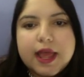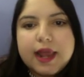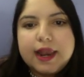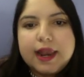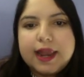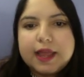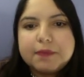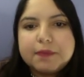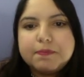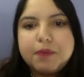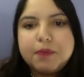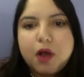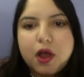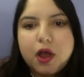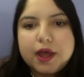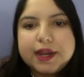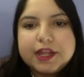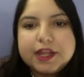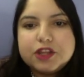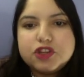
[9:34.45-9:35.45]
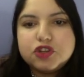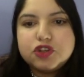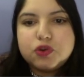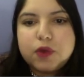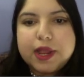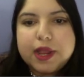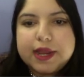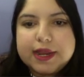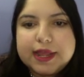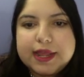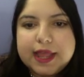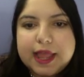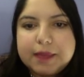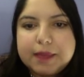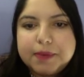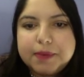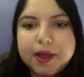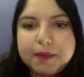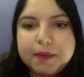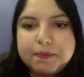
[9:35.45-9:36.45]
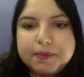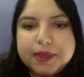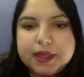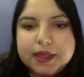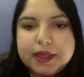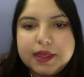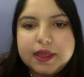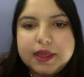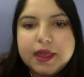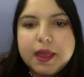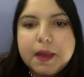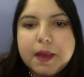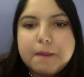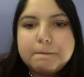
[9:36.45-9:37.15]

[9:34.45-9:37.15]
like potty training a puppy,